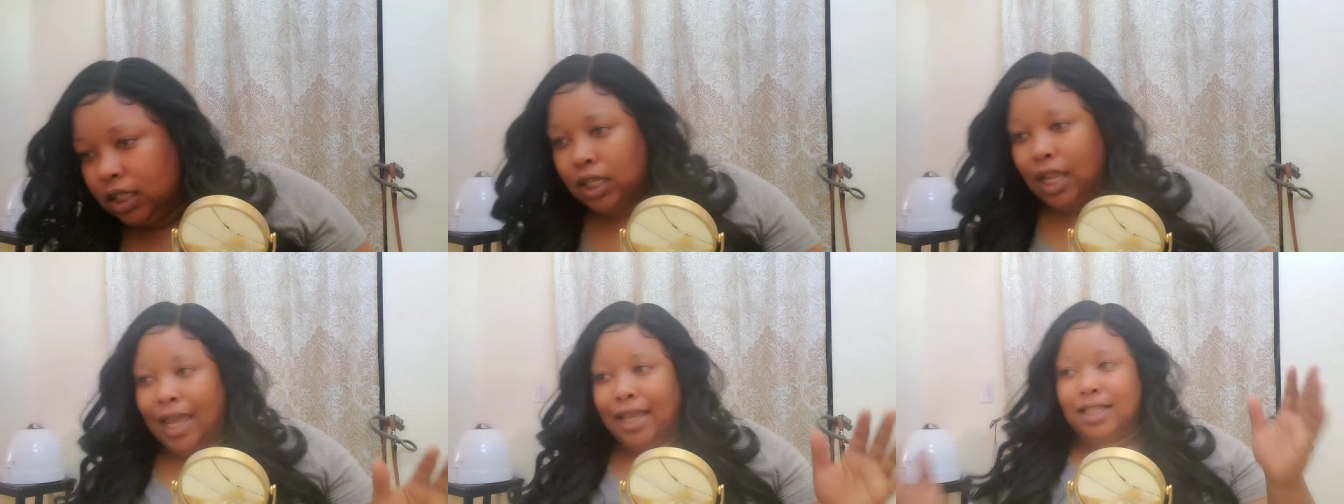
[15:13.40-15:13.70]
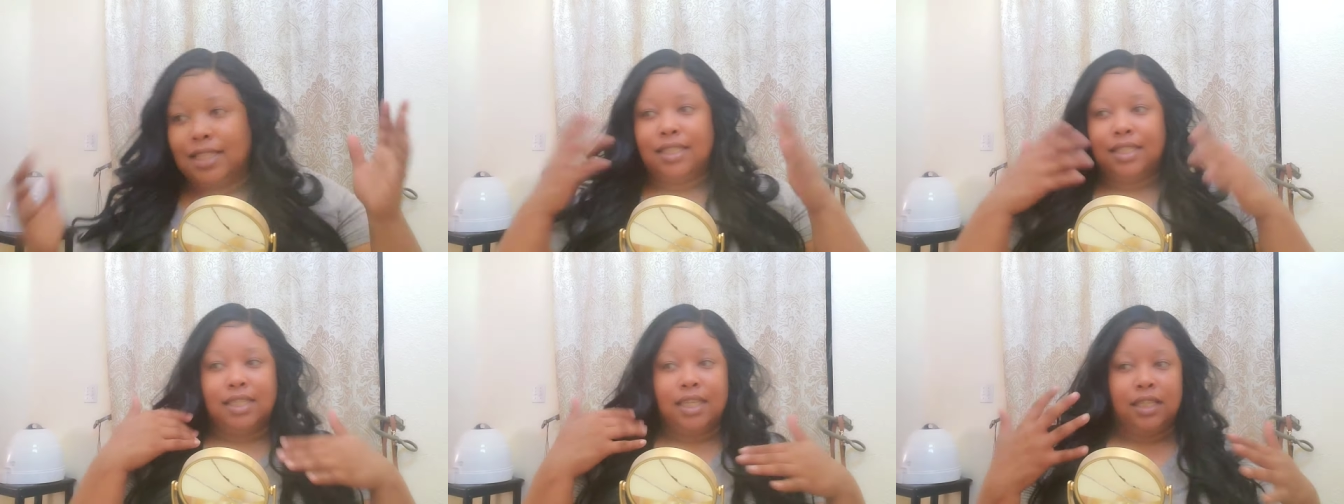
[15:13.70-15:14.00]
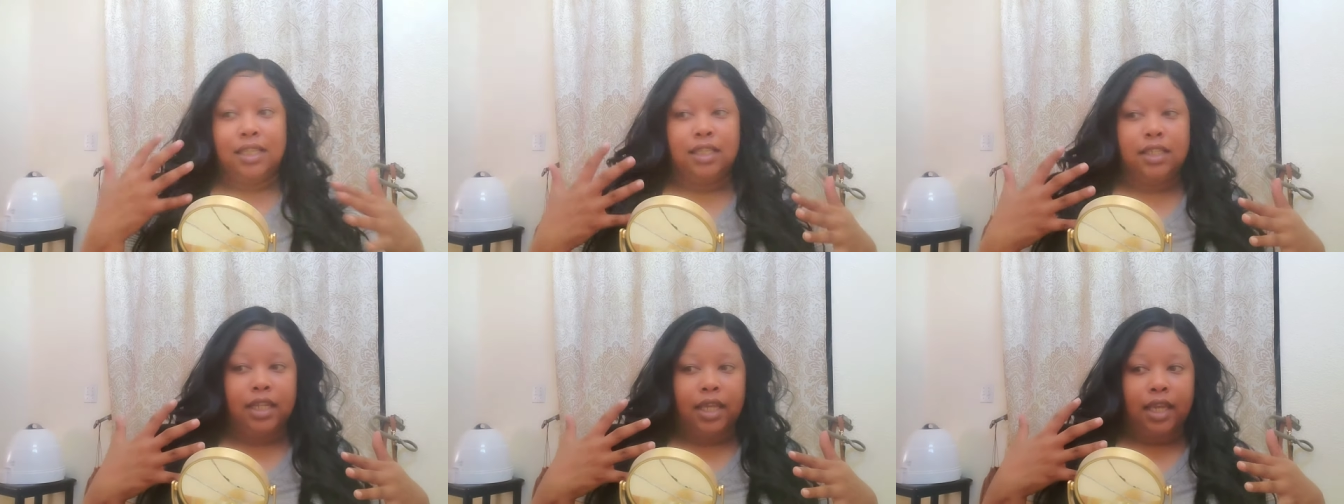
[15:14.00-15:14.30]
like
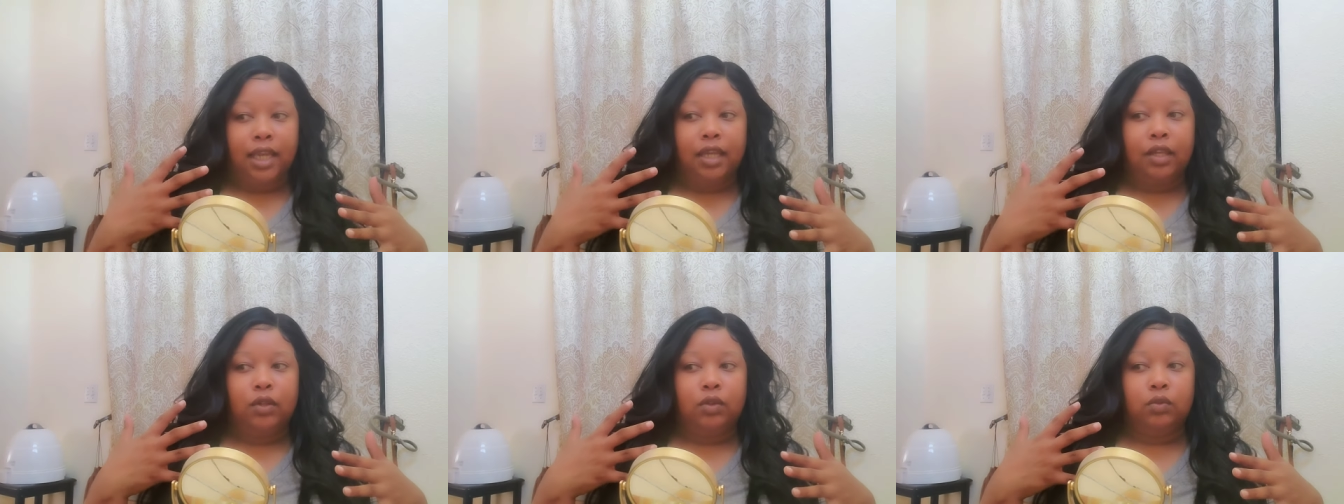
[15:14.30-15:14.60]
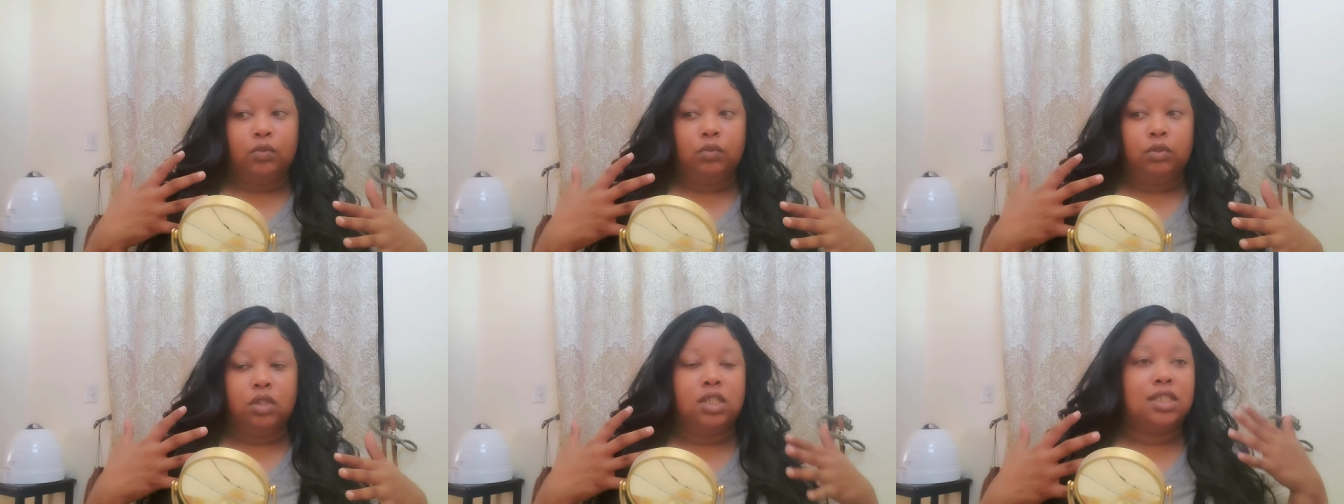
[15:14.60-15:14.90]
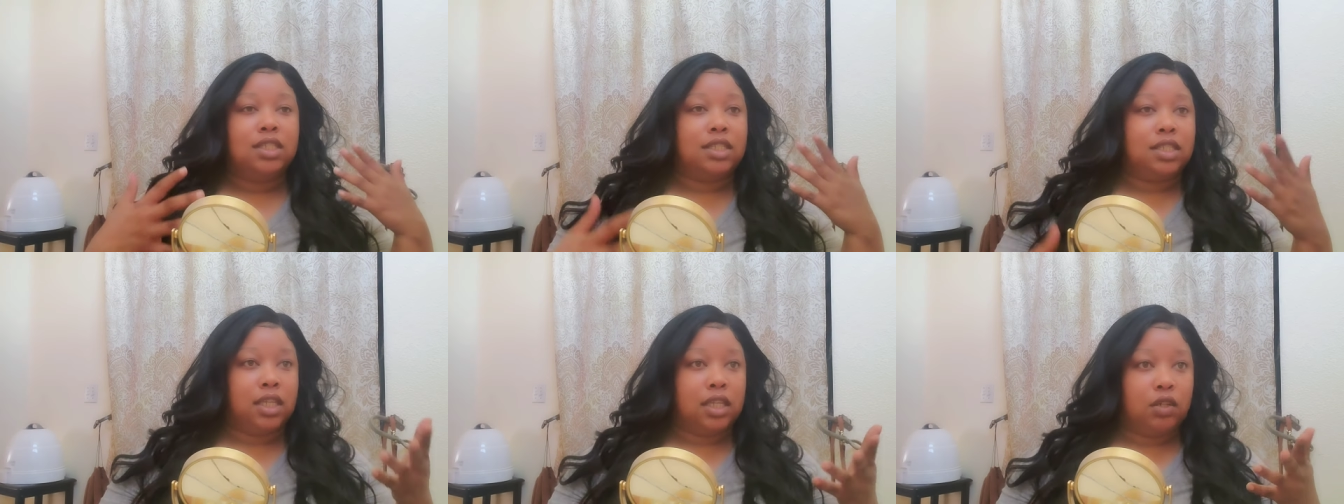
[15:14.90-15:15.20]
sitting down,
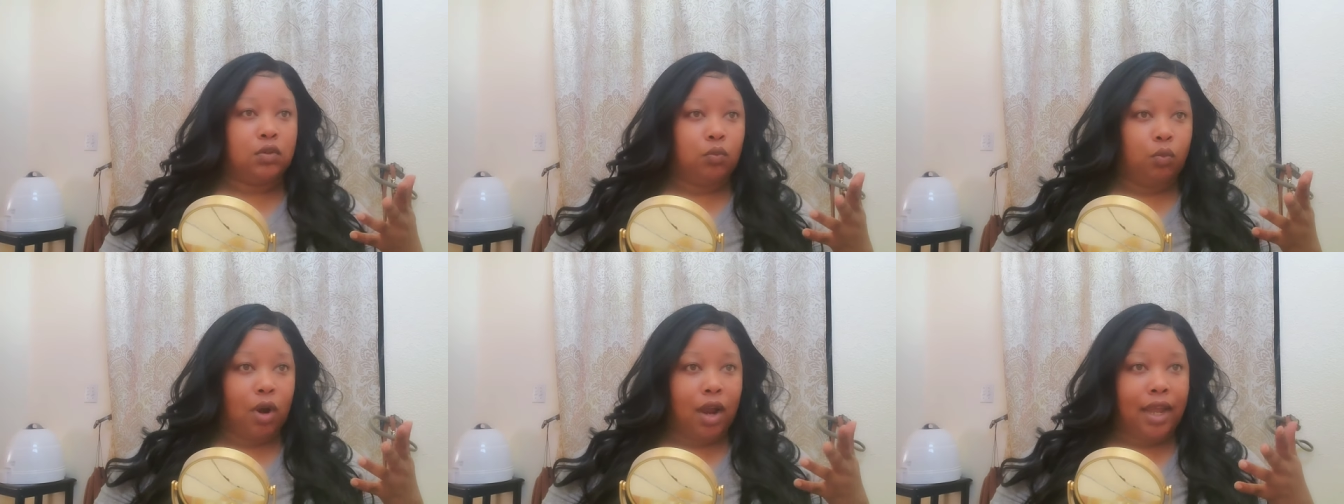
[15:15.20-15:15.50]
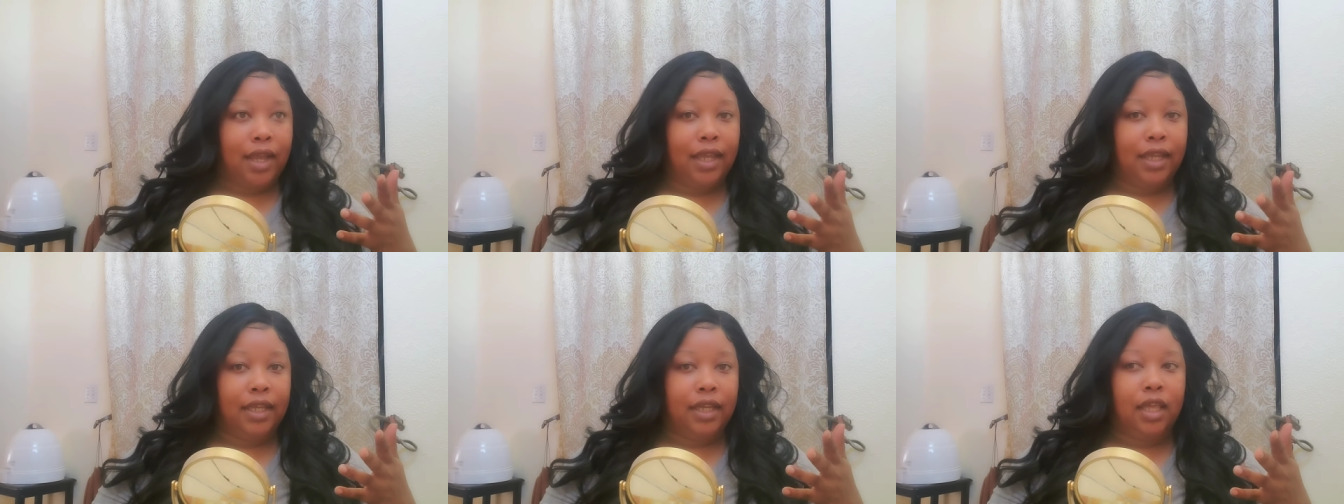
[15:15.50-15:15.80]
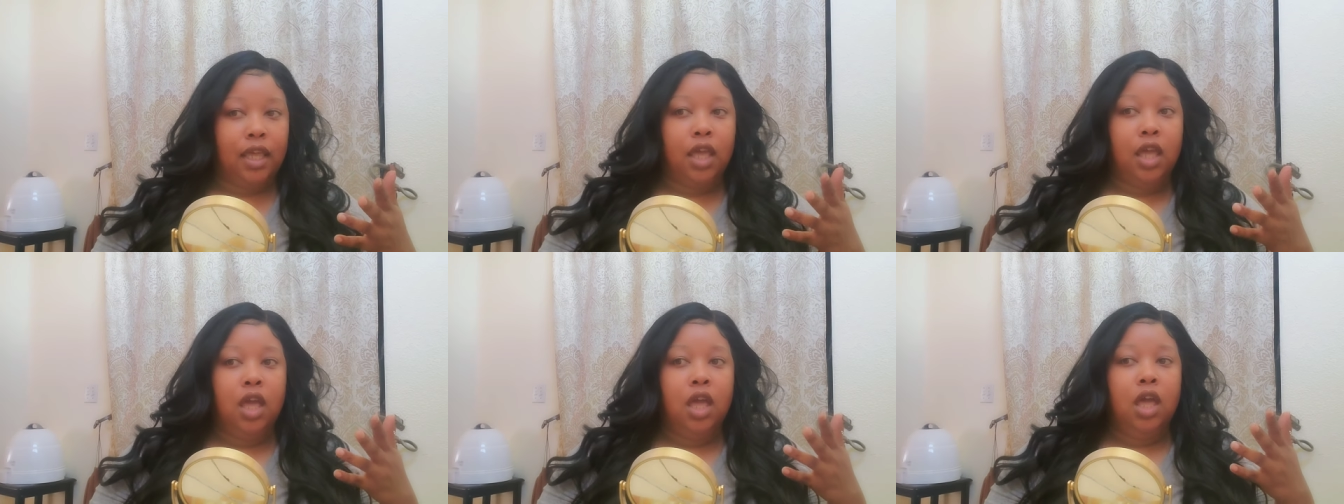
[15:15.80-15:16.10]
sitting right.
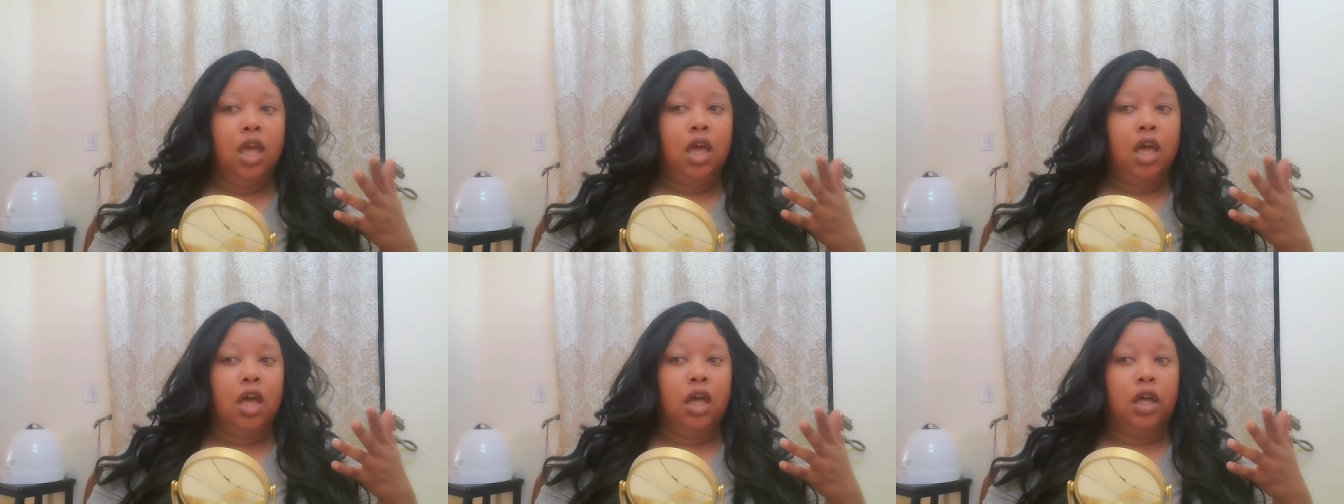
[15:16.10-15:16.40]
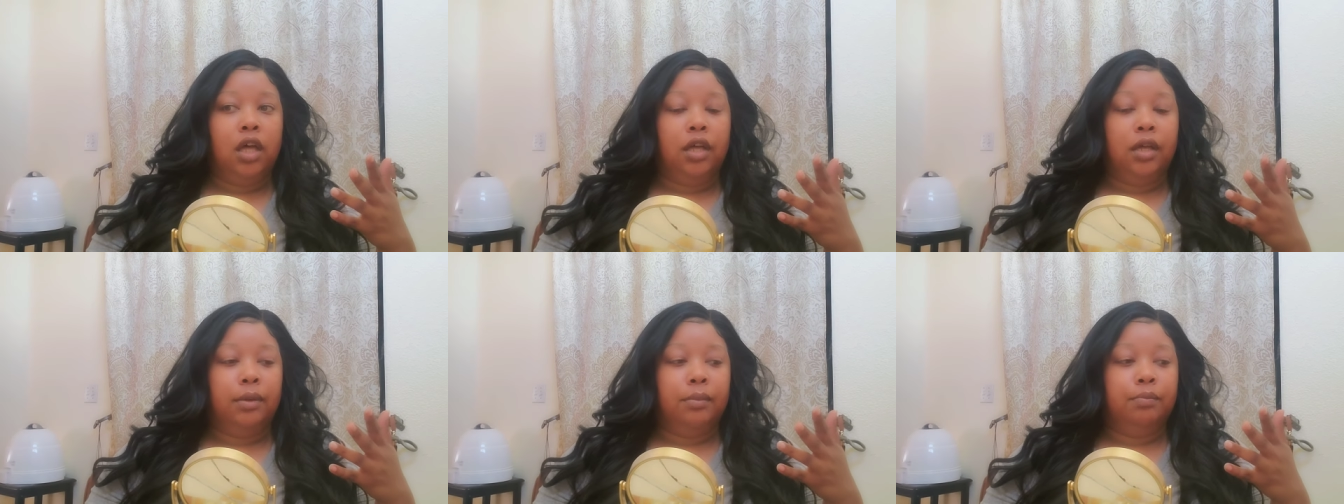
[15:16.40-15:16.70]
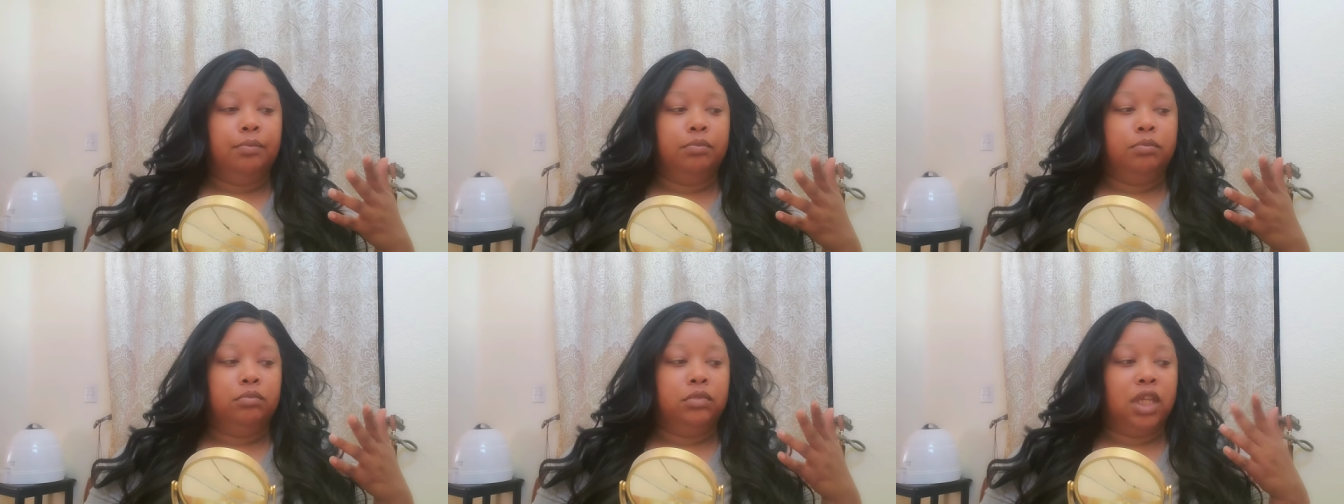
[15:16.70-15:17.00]

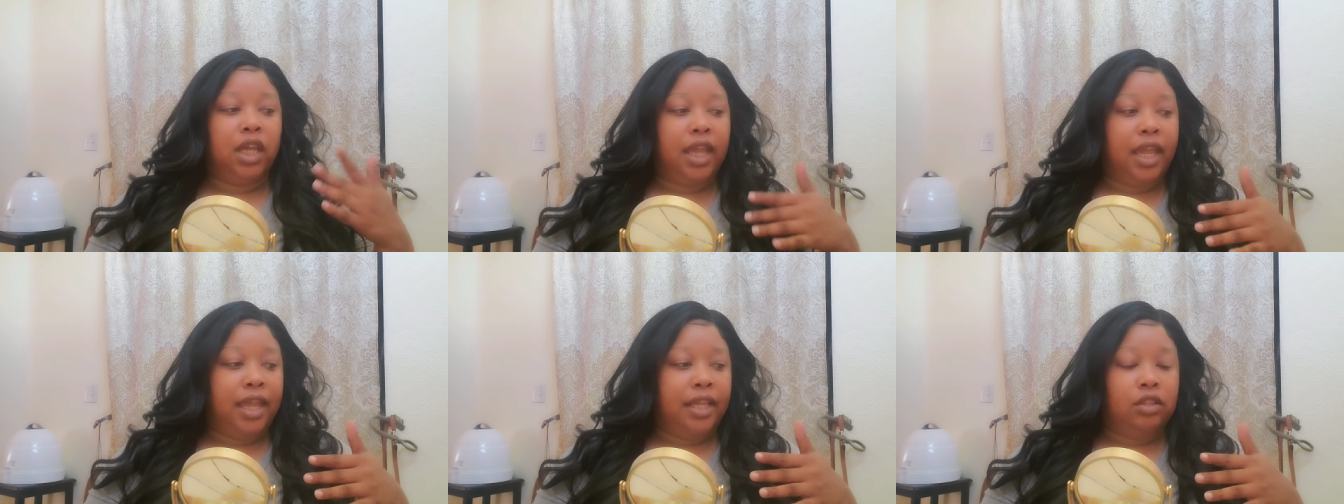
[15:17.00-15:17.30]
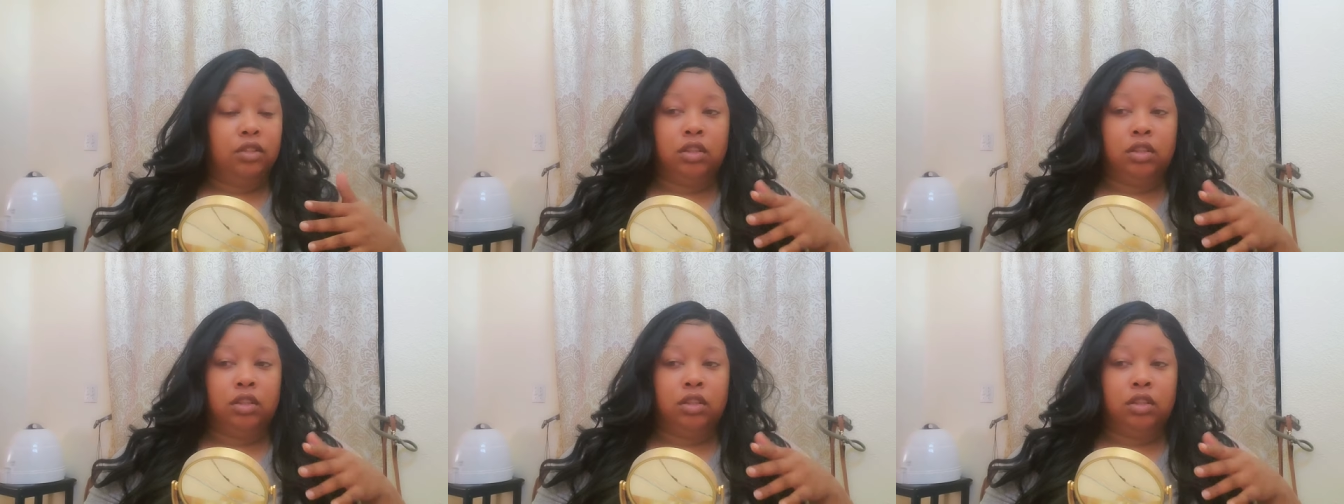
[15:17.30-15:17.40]
The